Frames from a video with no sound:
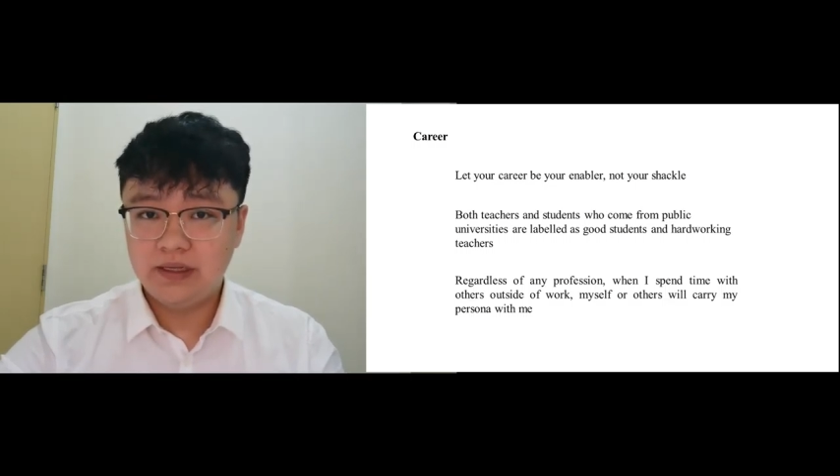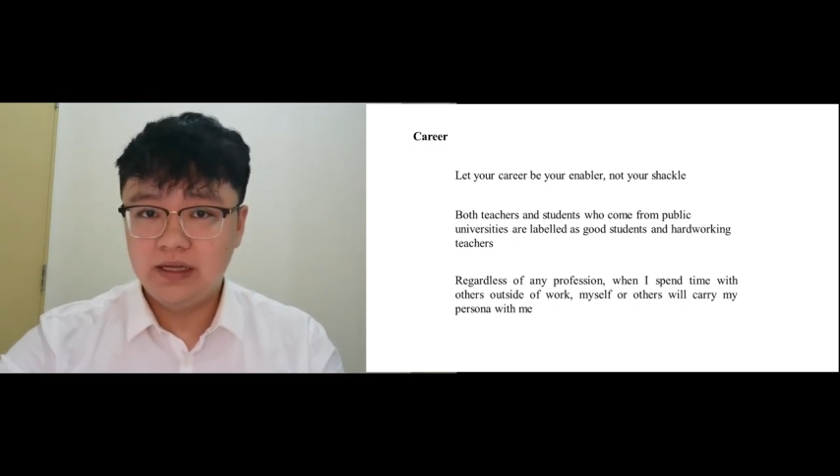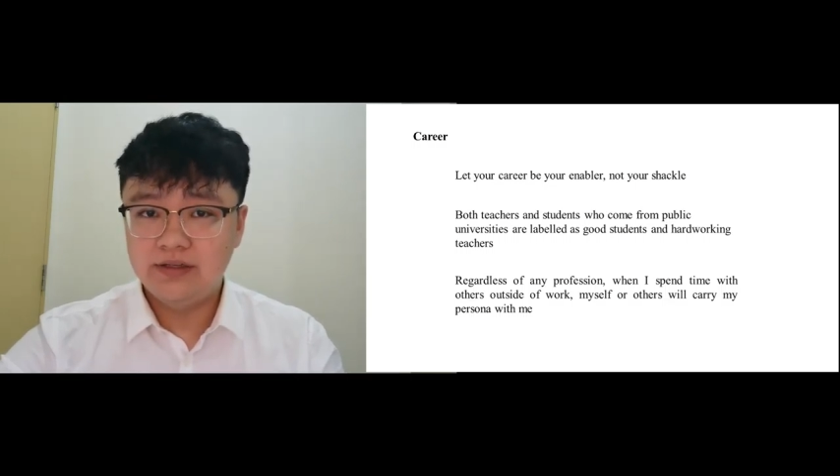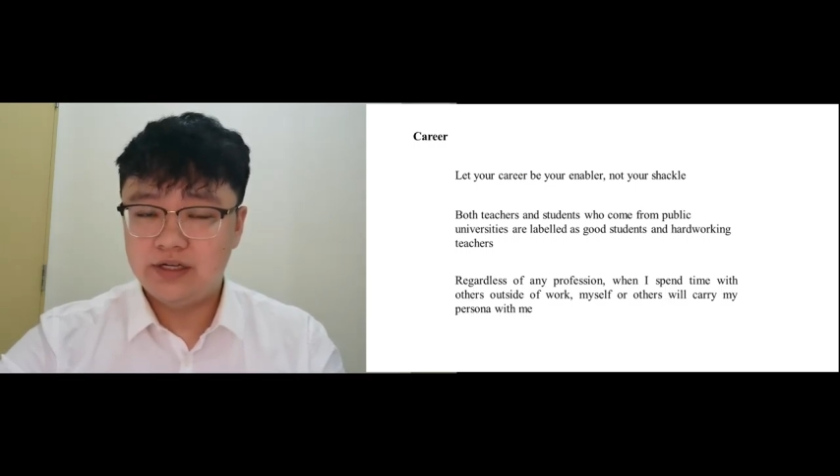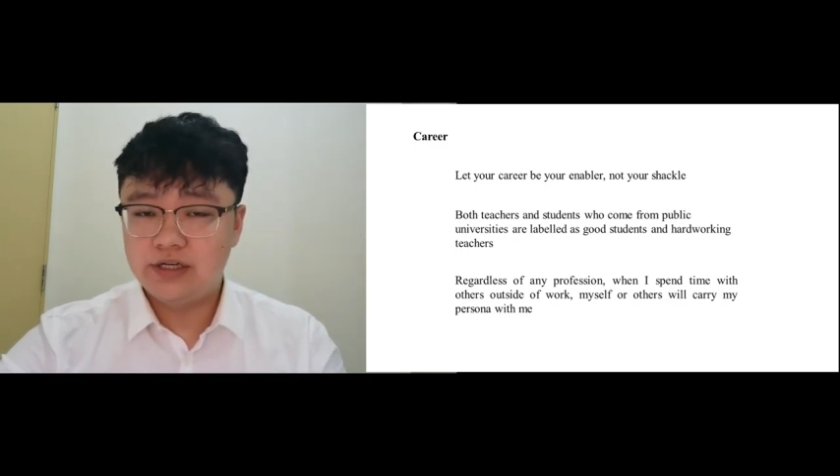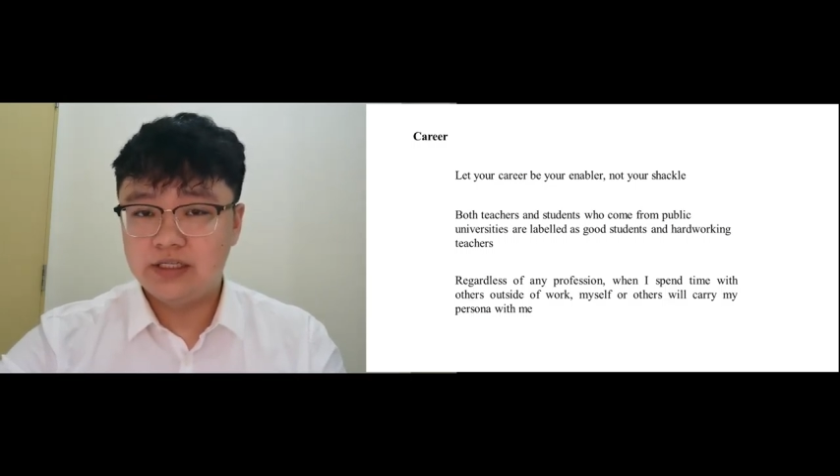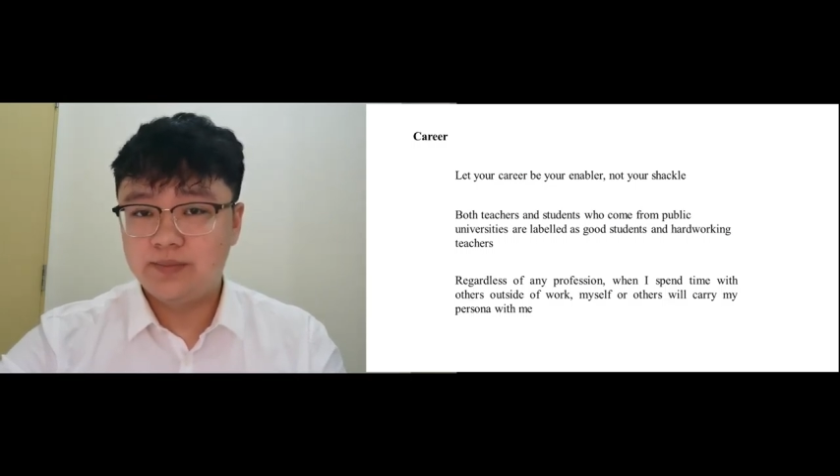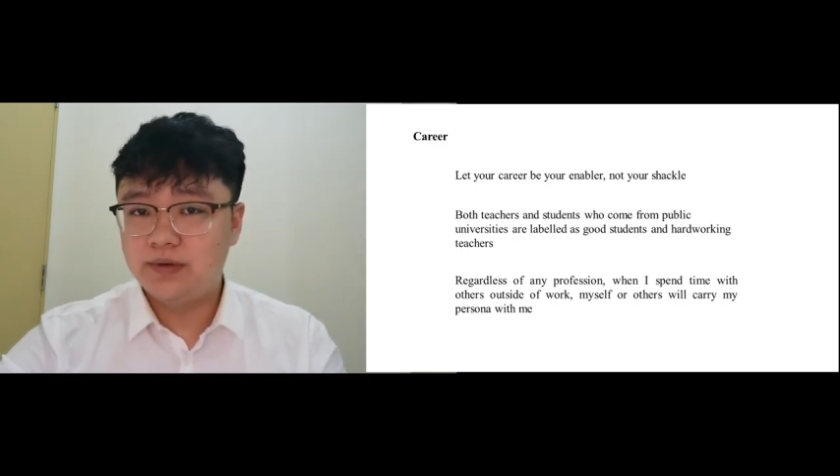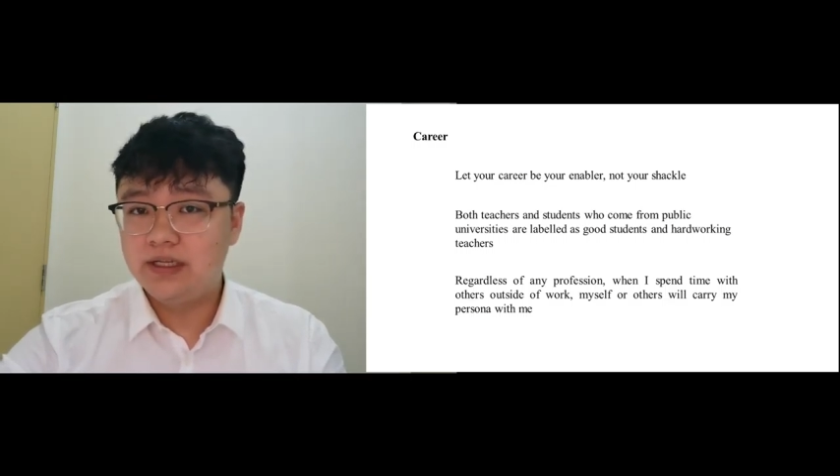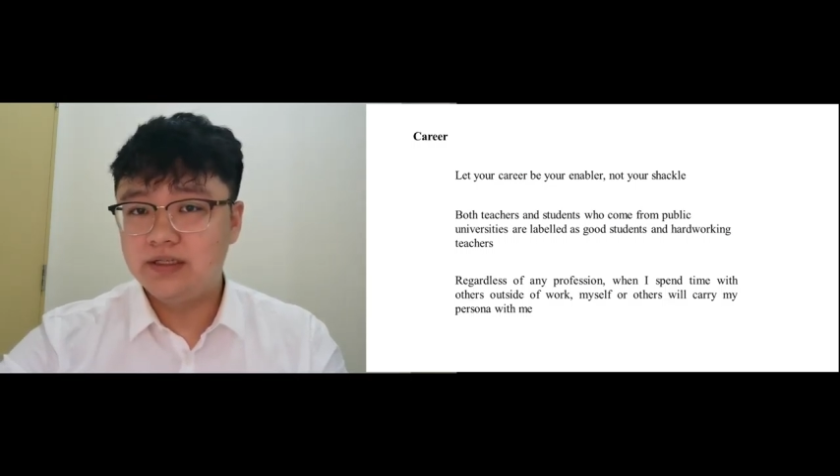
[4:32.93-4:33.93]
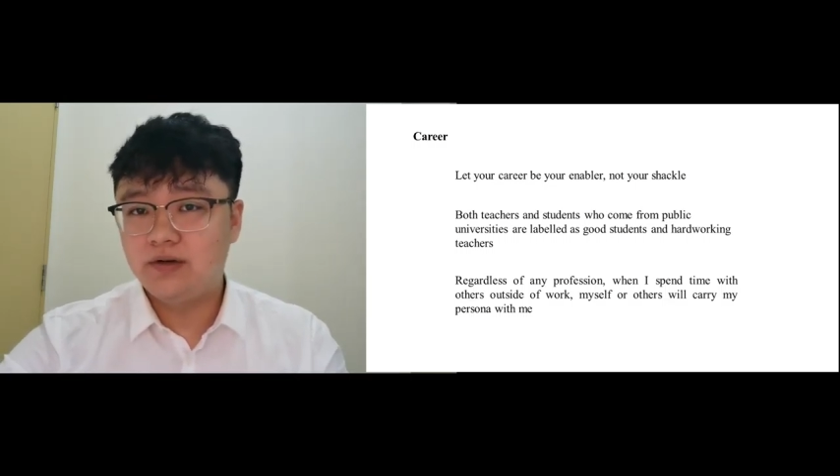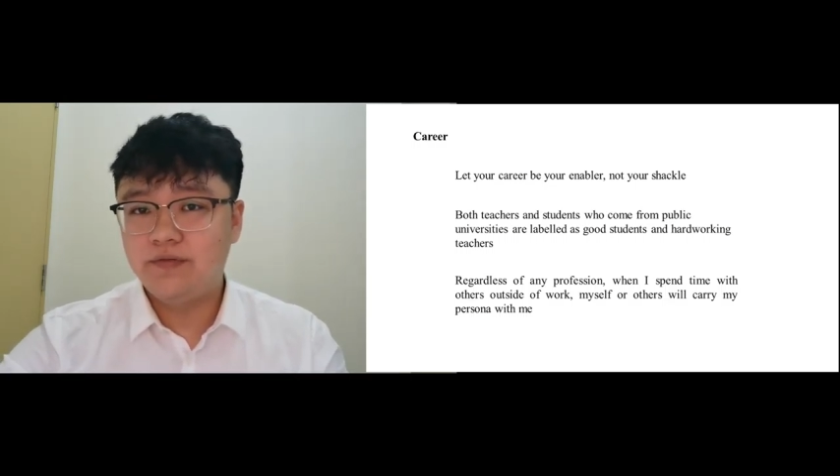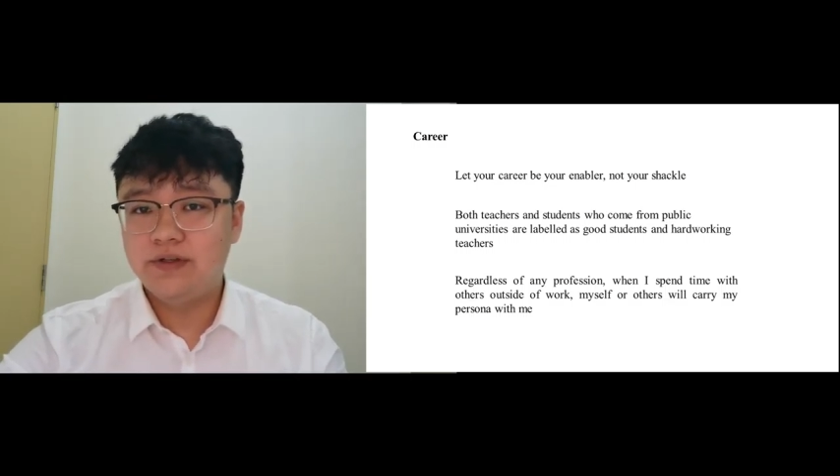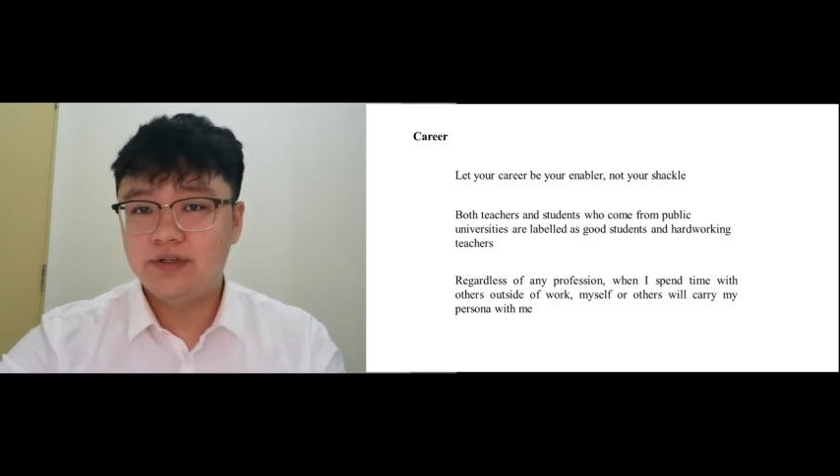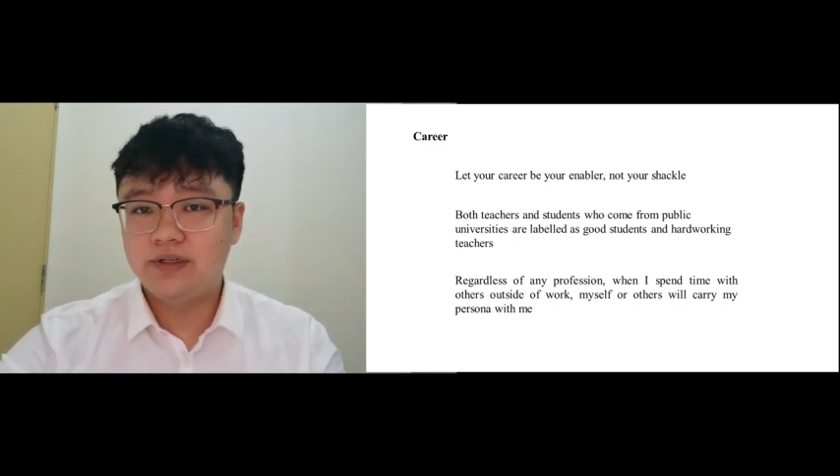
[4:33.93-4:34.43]
Such as police
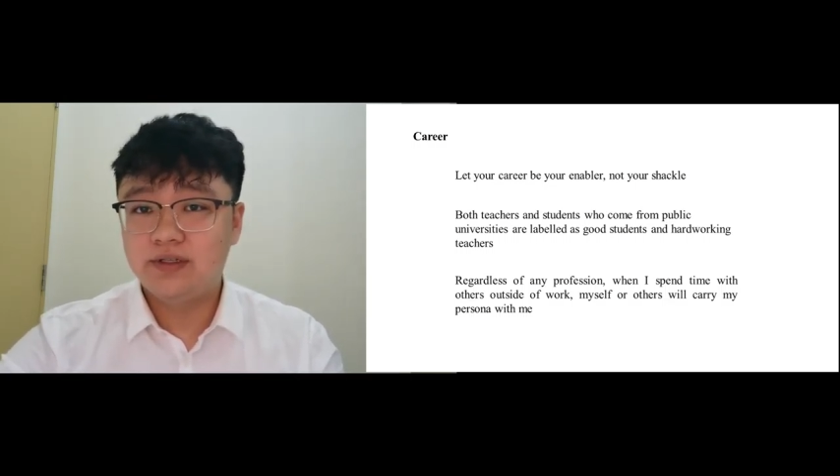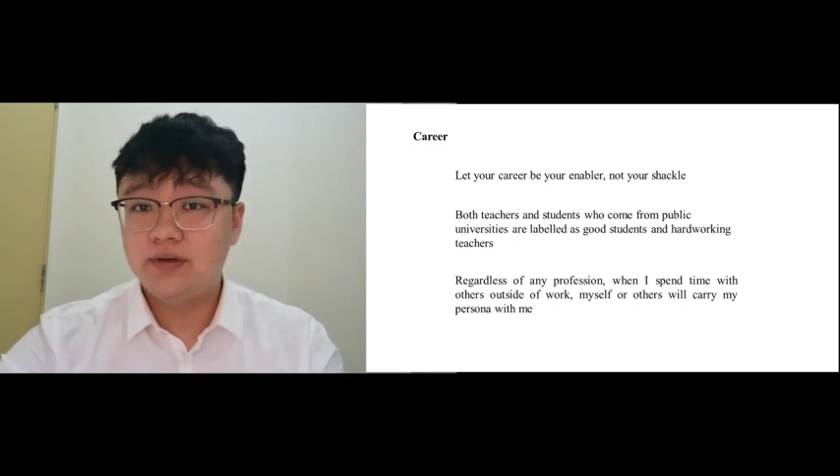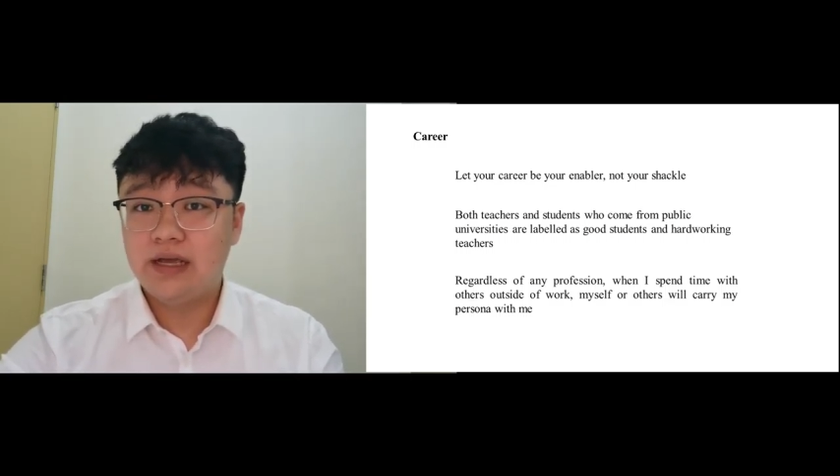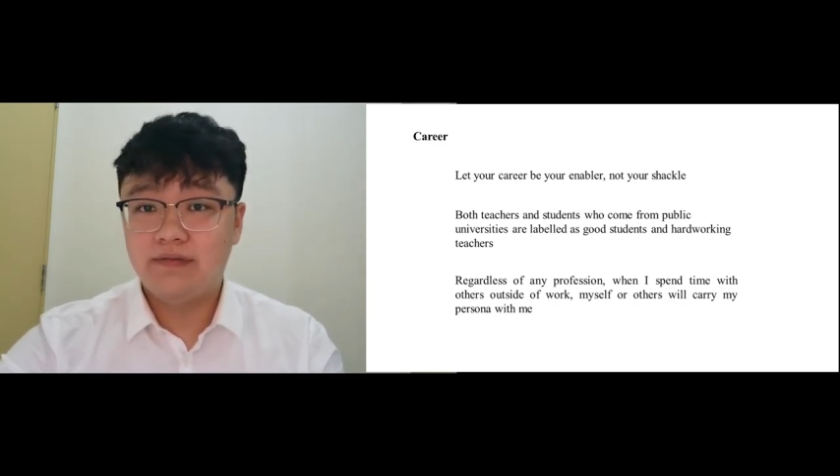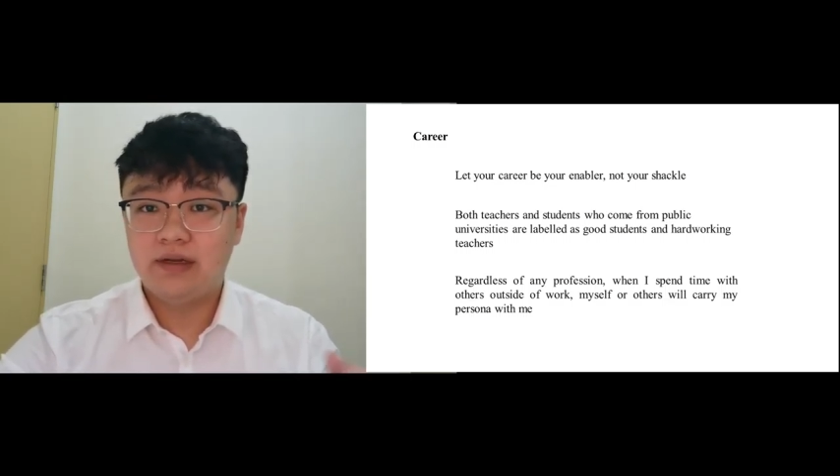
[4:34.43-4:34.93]
officers still have